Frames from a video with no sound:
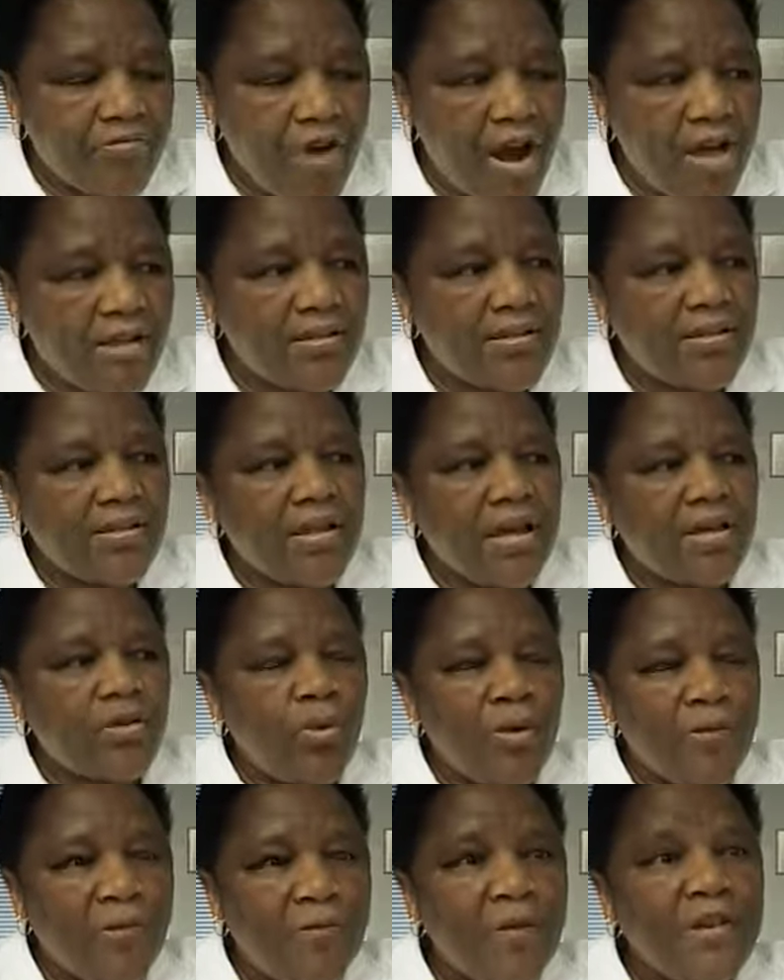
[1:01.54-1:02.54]
drugs
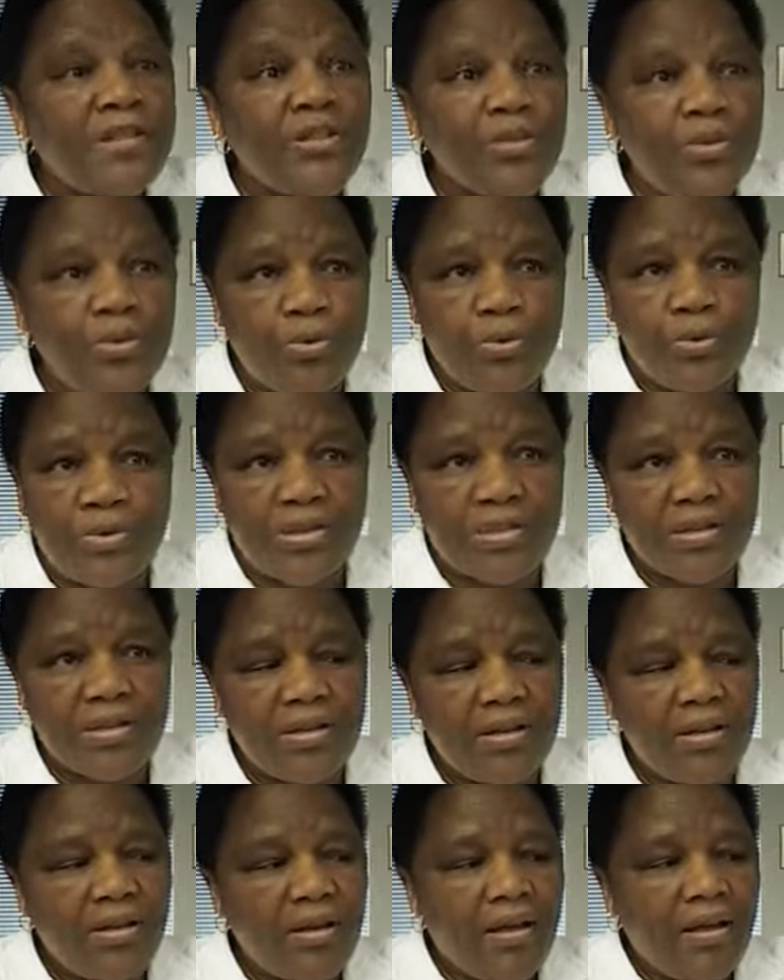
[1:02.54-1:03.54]
that were first used,